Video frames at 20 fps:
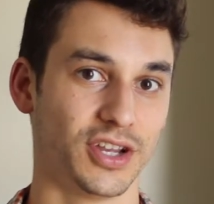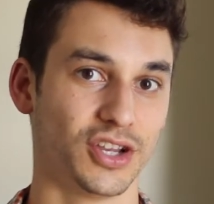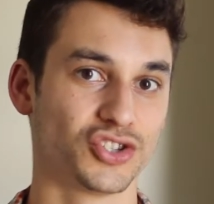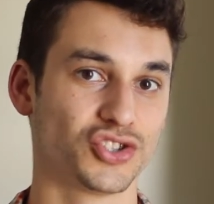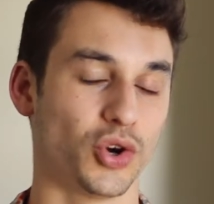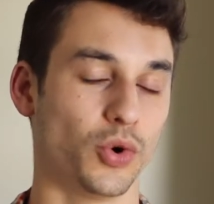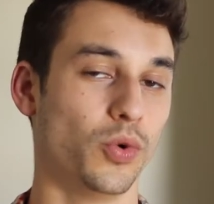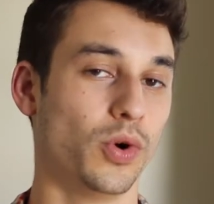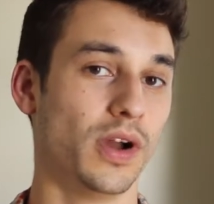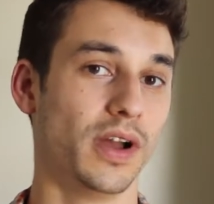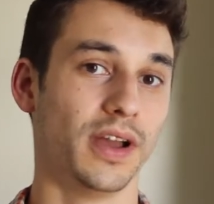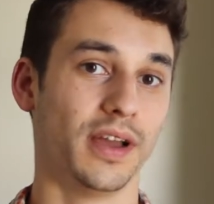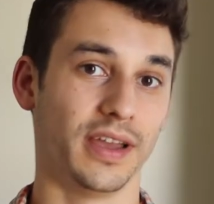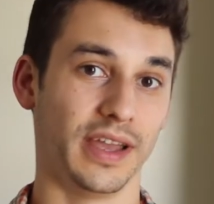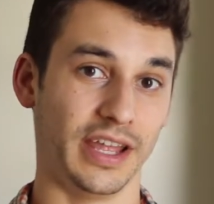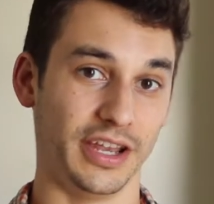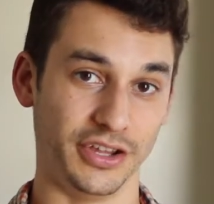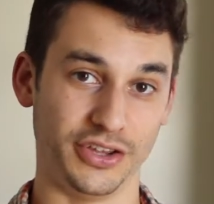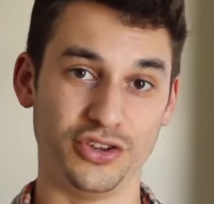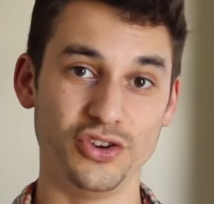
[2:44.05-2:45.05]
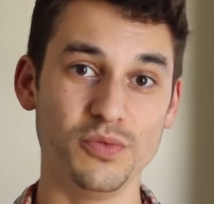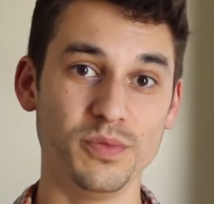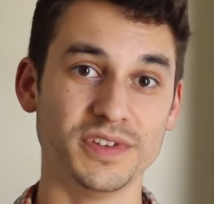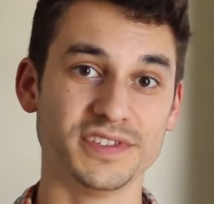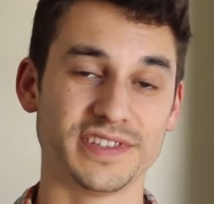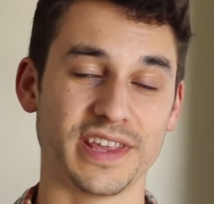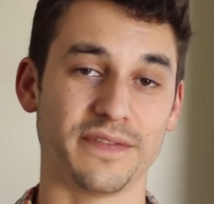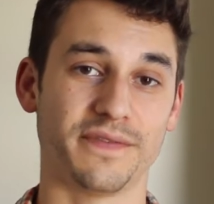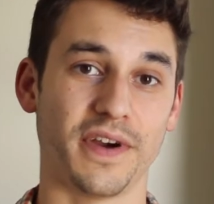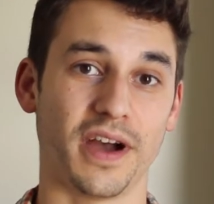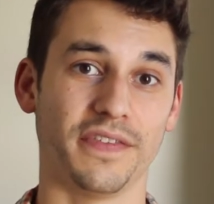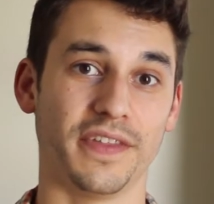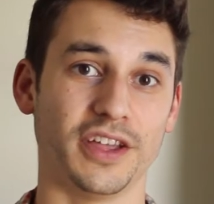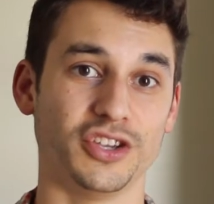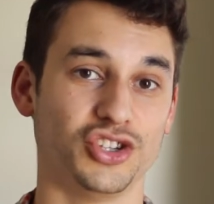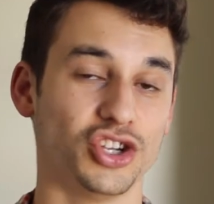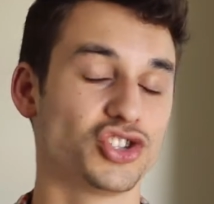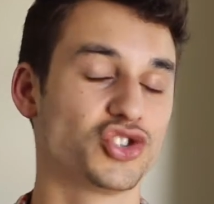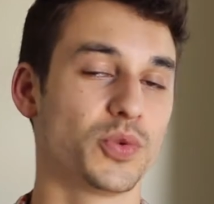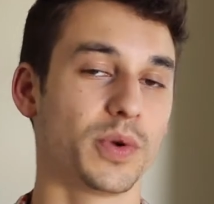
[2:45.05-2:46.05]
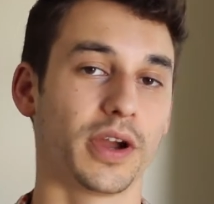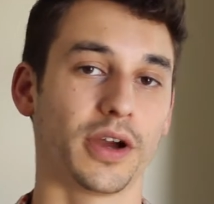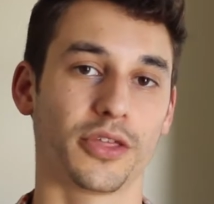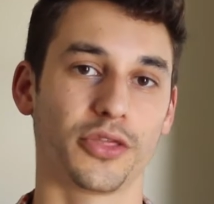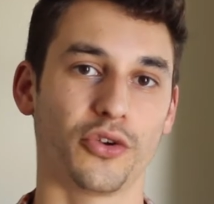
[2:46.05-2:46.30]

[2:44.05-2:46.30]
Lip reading: So in humans, they found that just doing a